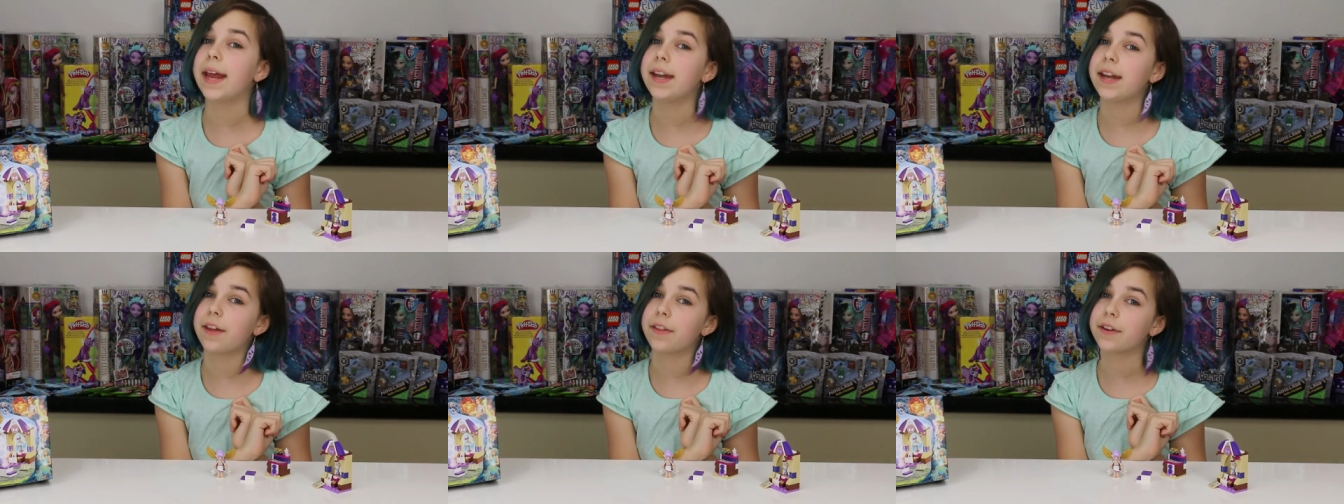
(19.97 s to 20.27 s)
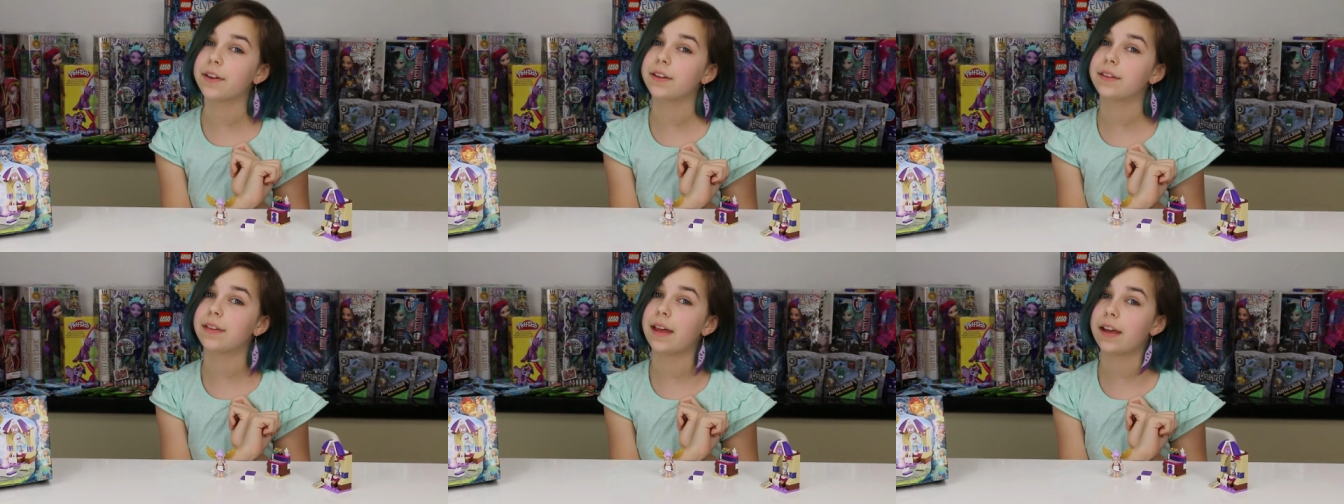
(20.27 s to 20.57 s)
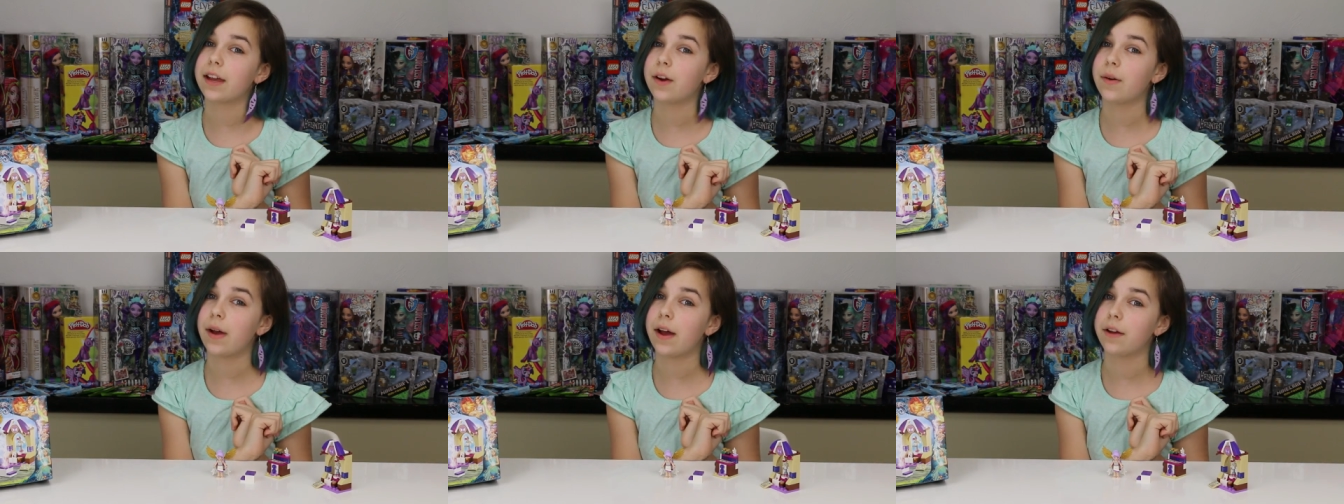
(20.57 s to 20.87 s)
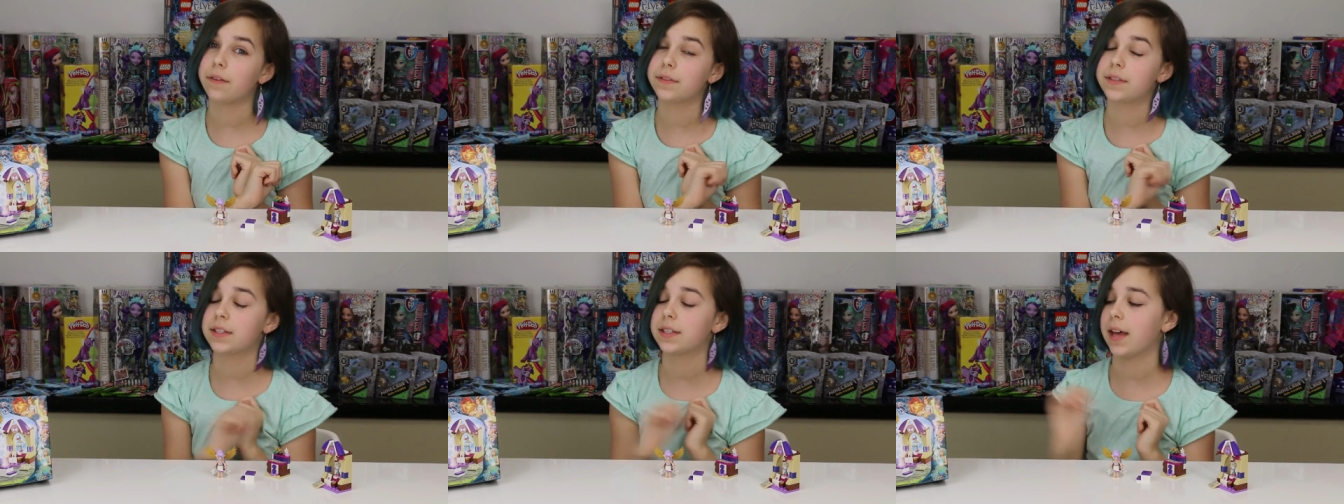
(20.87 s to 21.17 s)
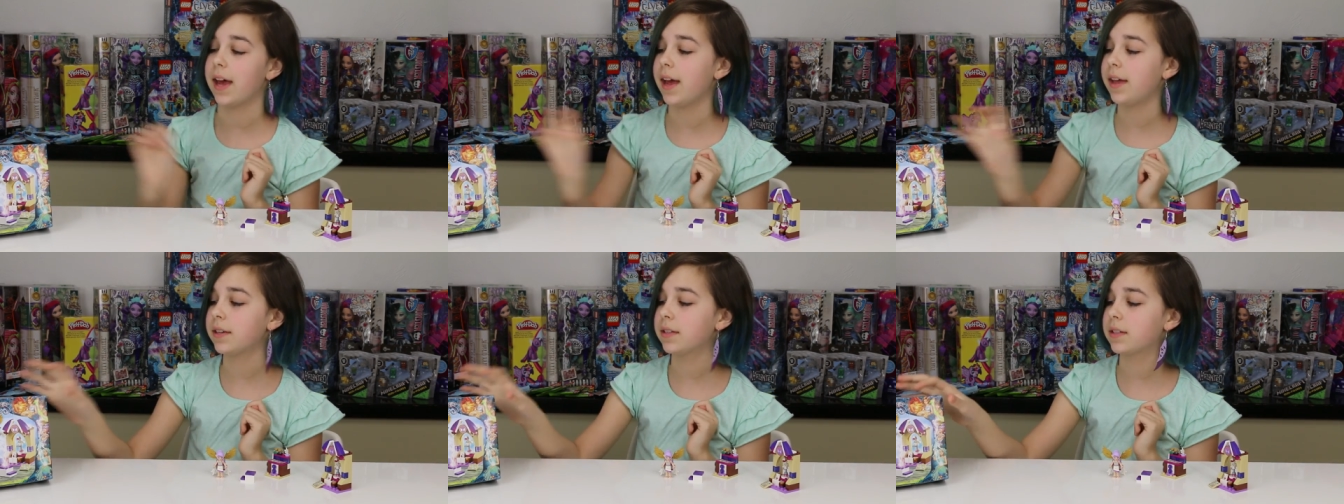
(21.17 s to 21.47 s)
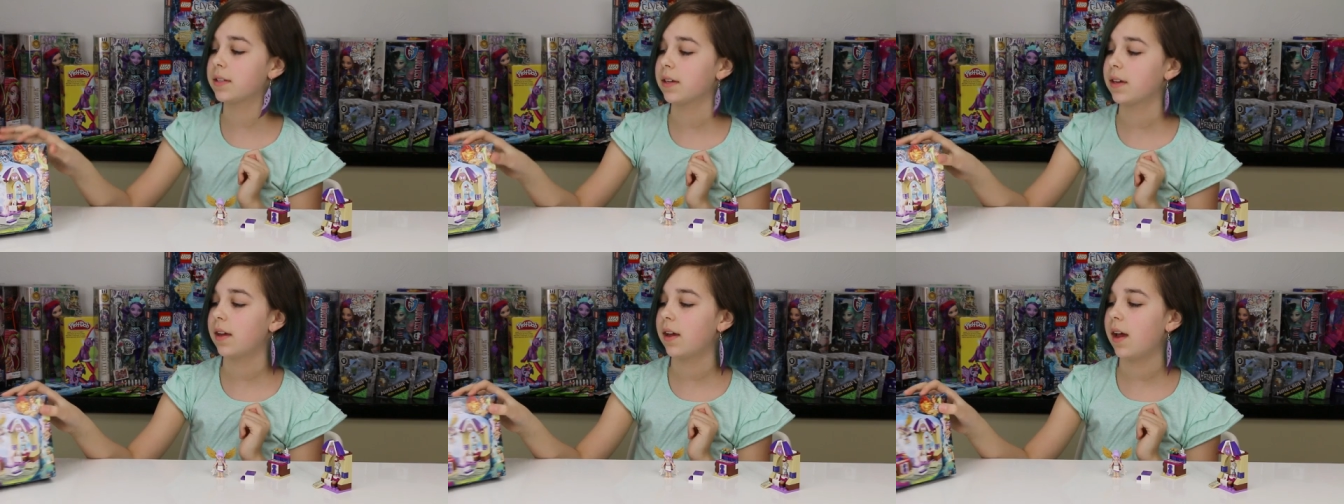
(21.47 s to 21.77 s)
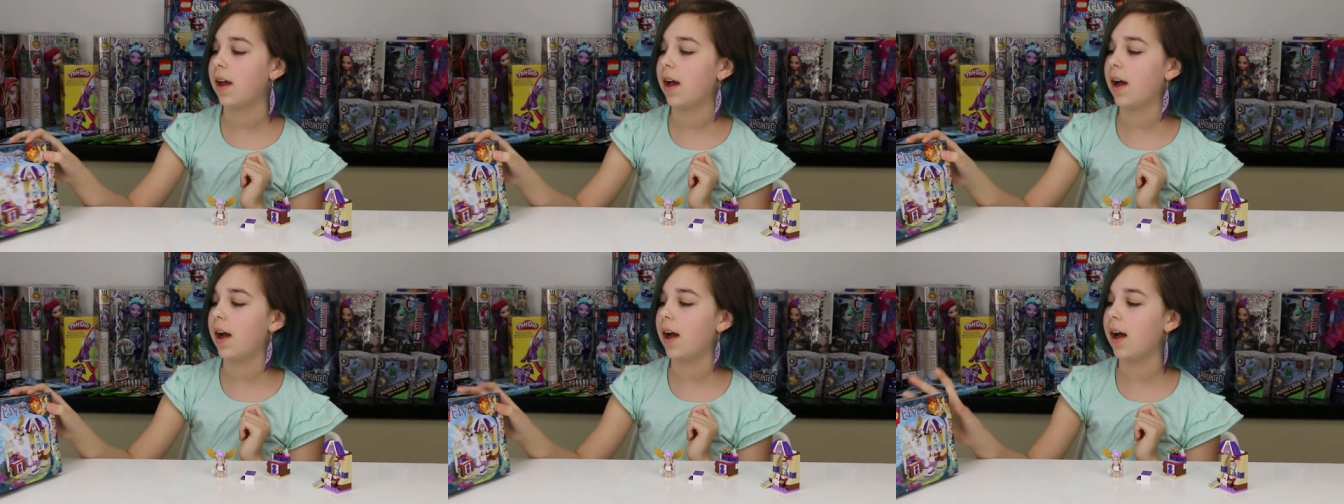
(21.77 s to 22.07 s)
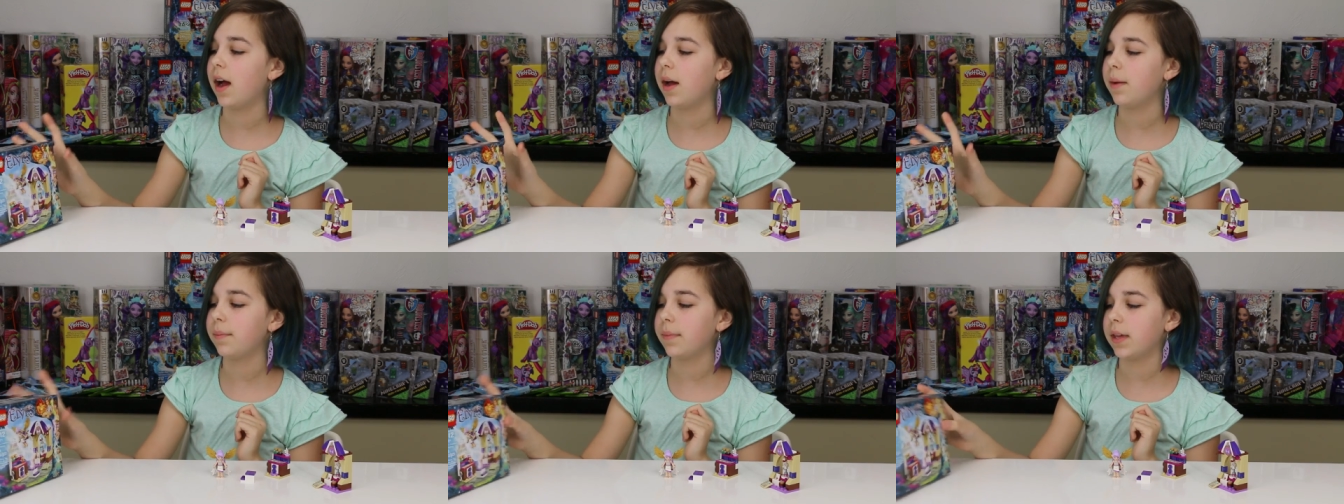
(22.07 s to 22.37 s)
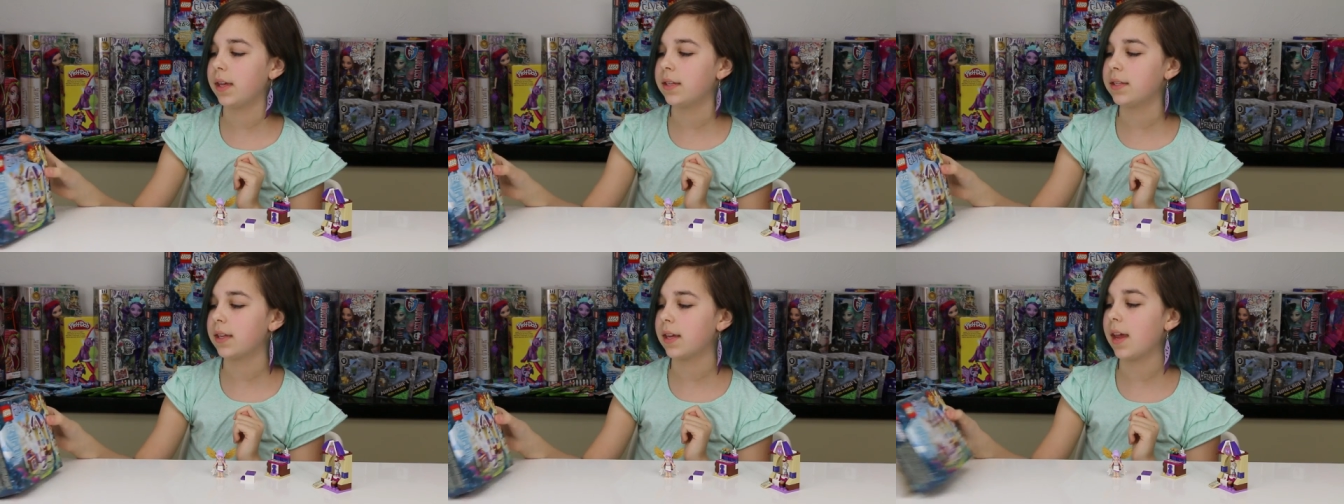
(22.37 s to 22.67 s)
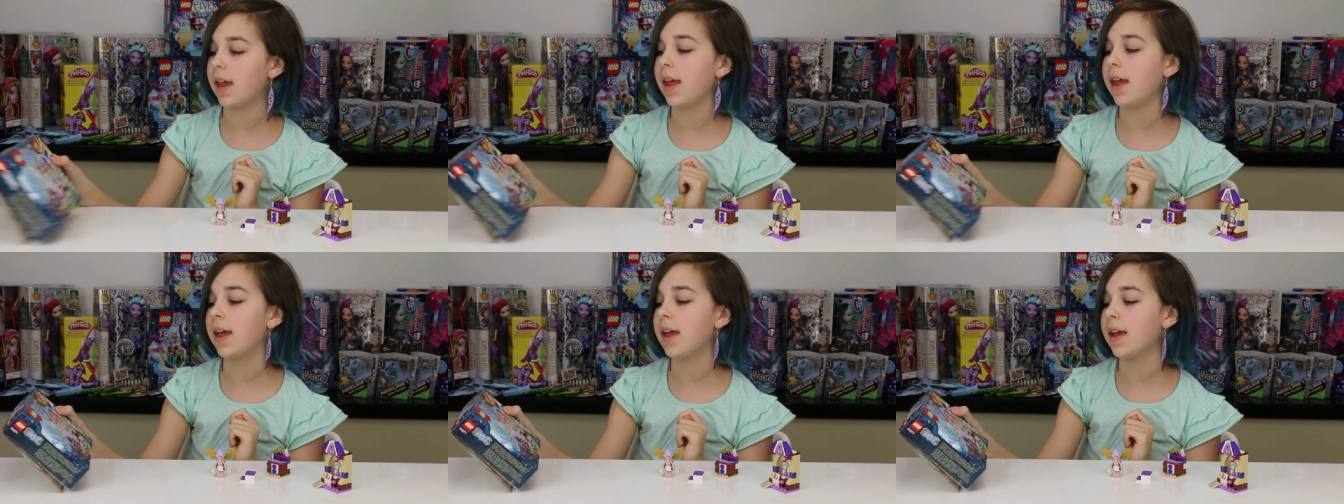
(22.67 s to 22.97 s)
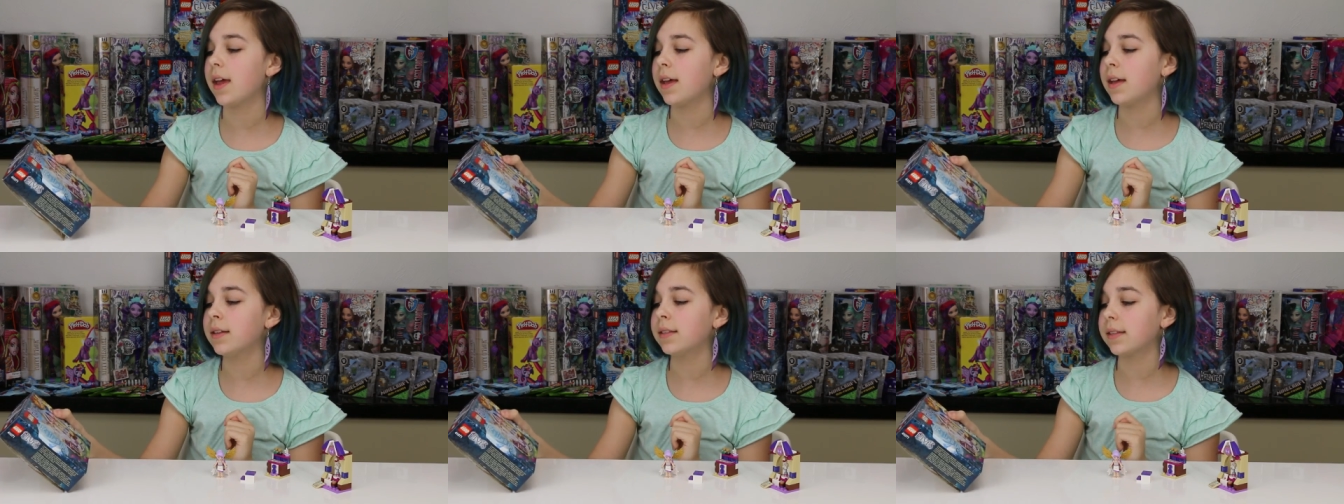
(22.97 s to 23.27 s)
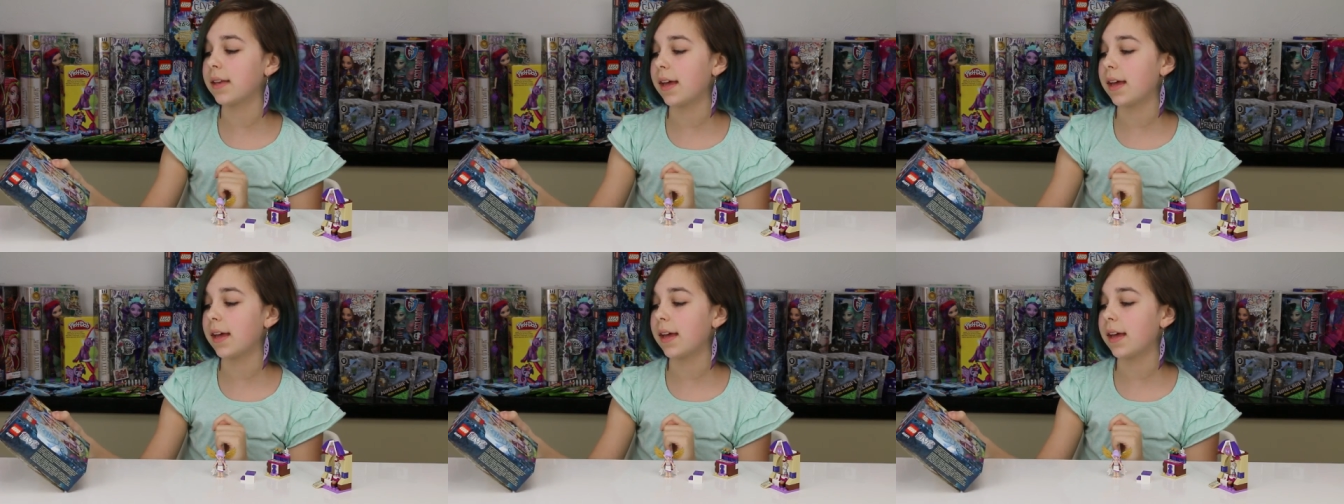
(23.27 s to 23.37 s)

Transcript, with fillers: another Lego Elves set. Um, it is